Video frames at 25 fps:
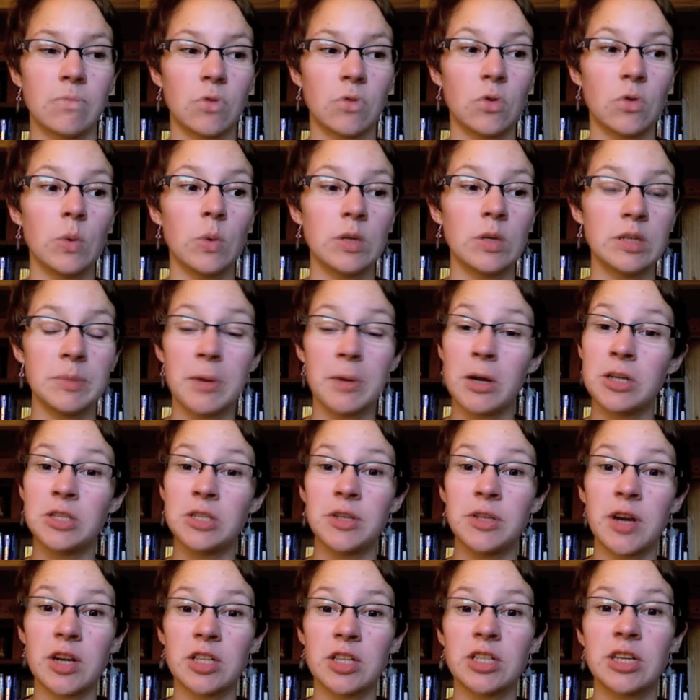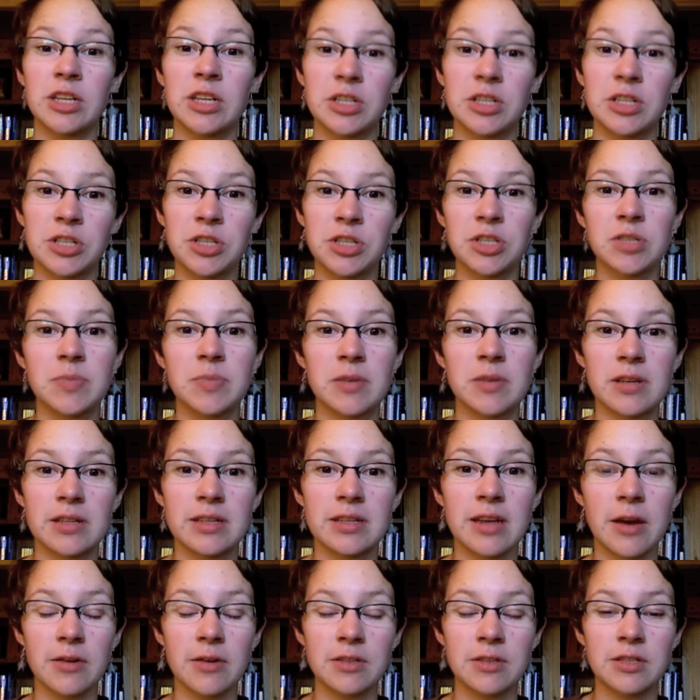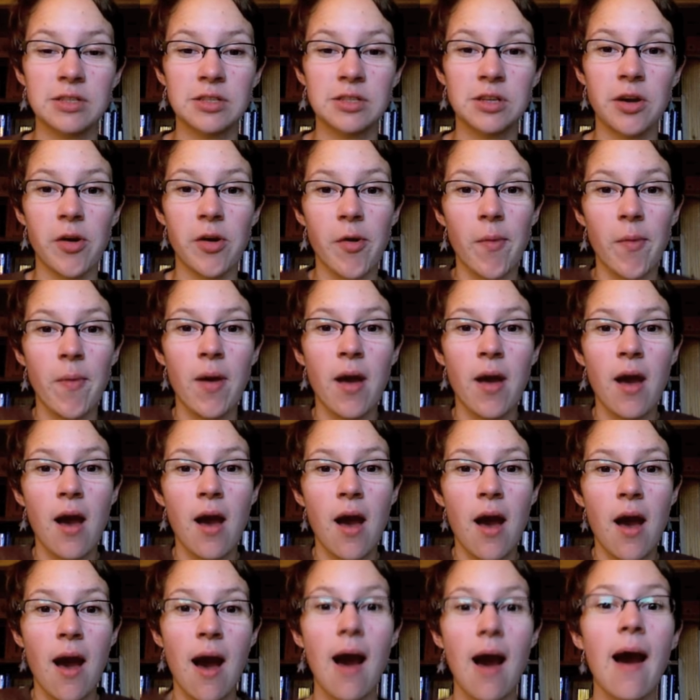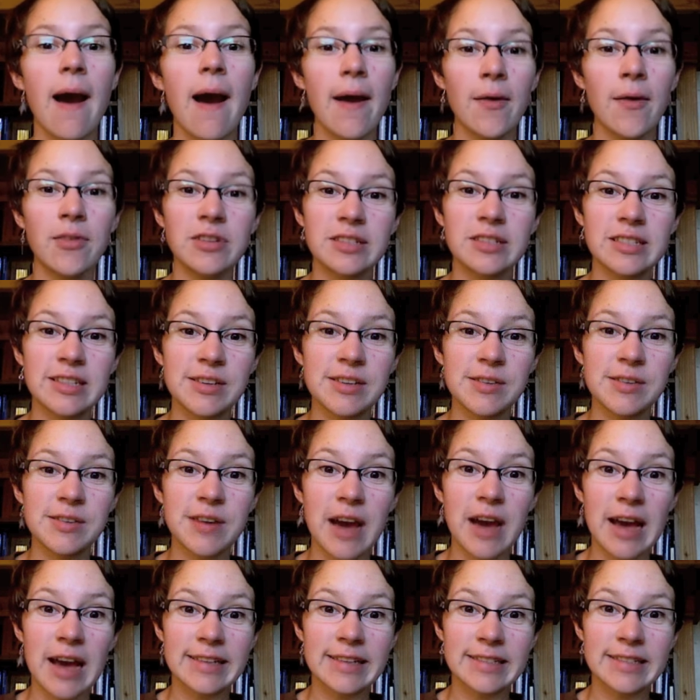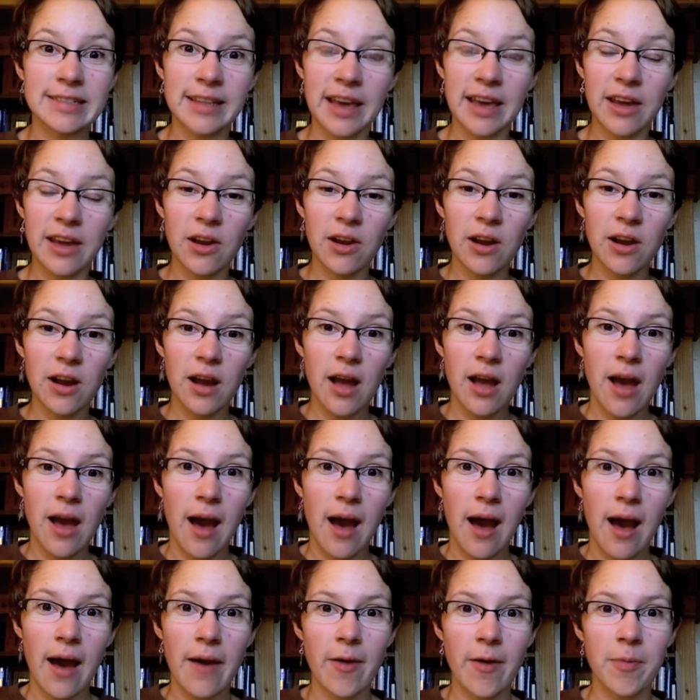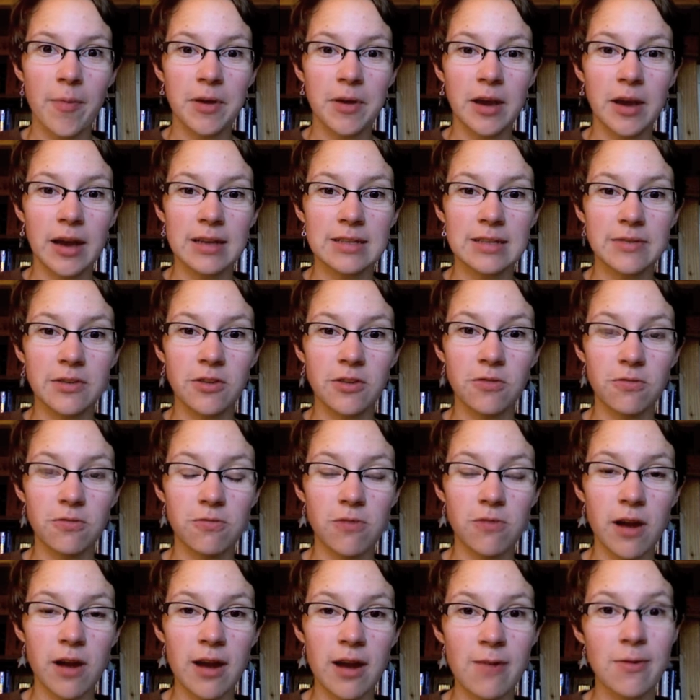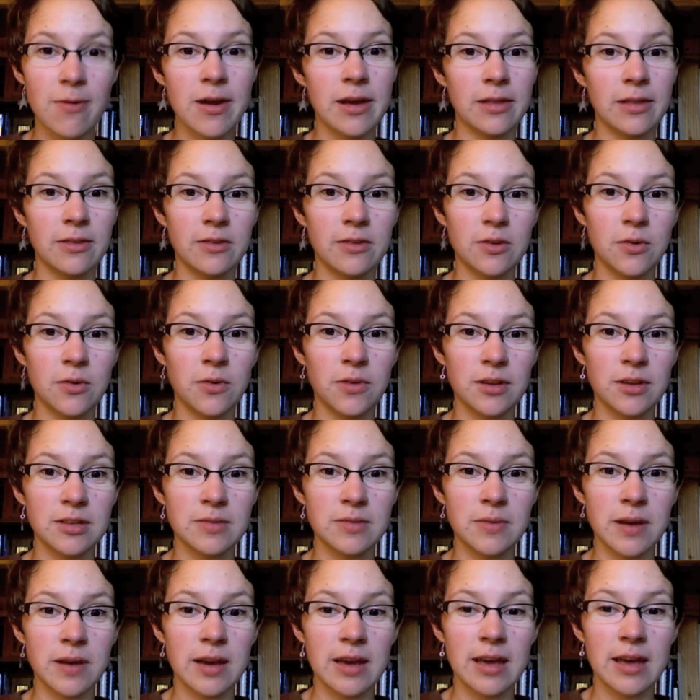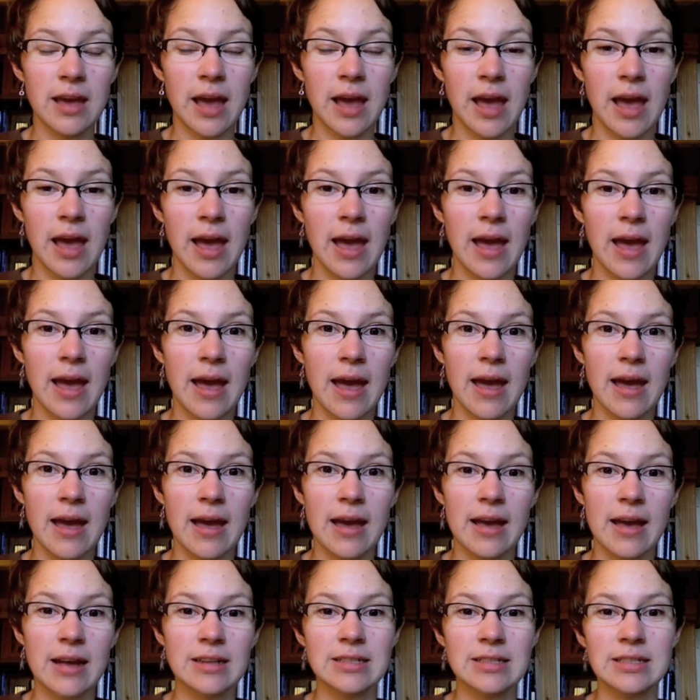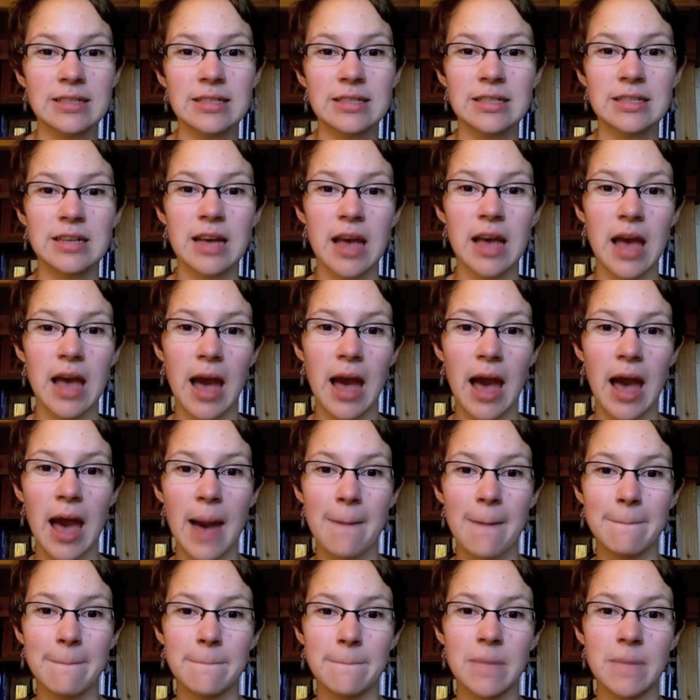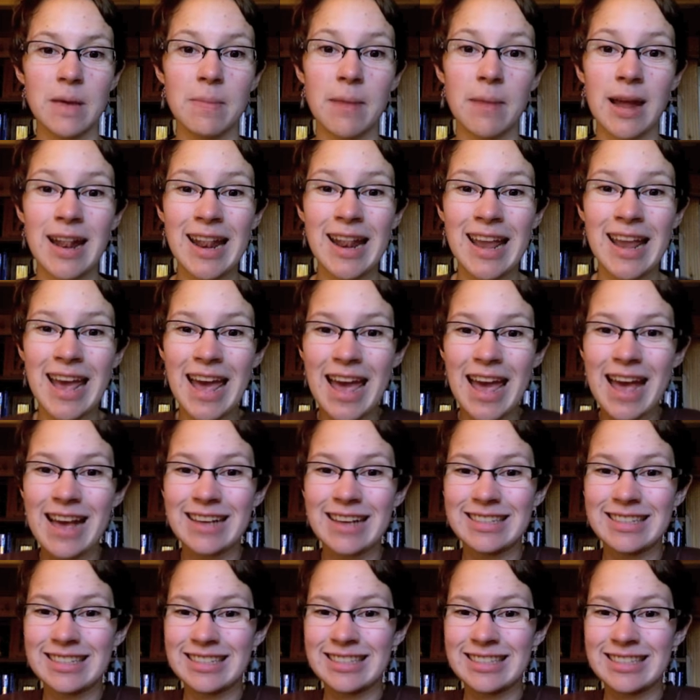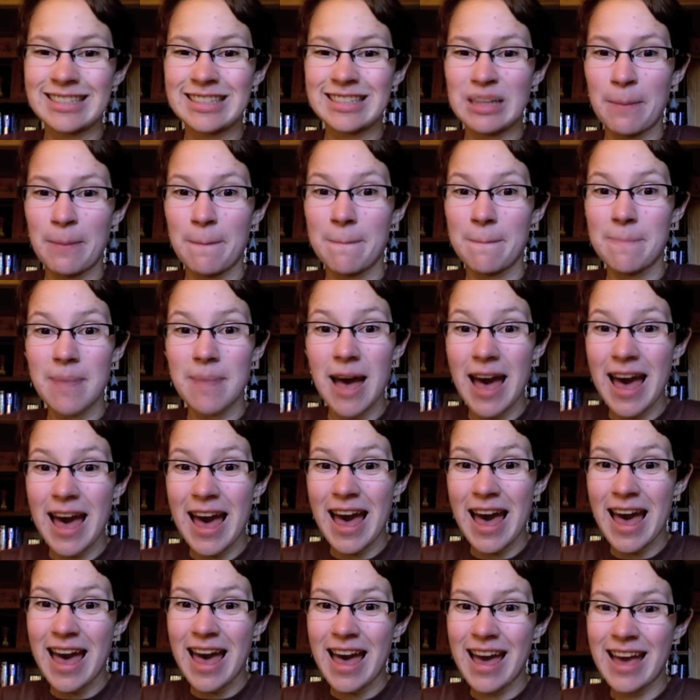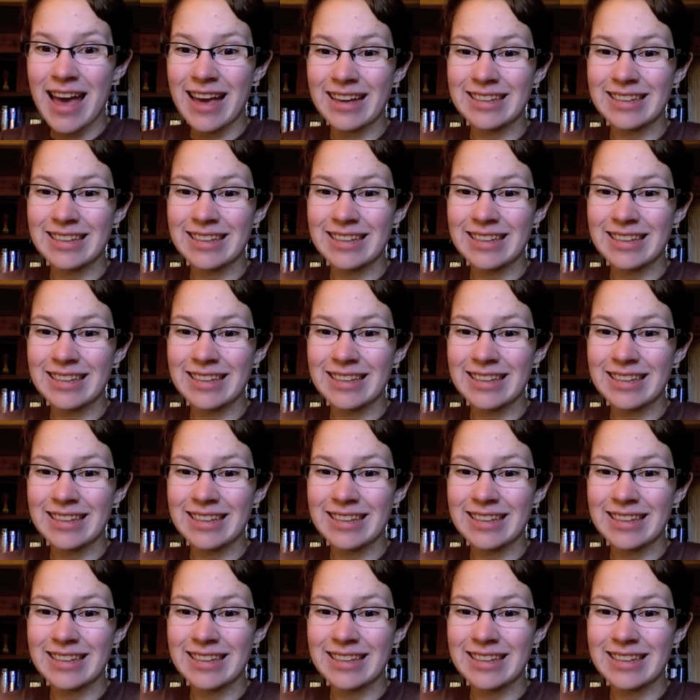who is the person who actually introduced me to this house. So I will see you guys later. I hope you guys have a great week in school this week, and happy Monday. Bye.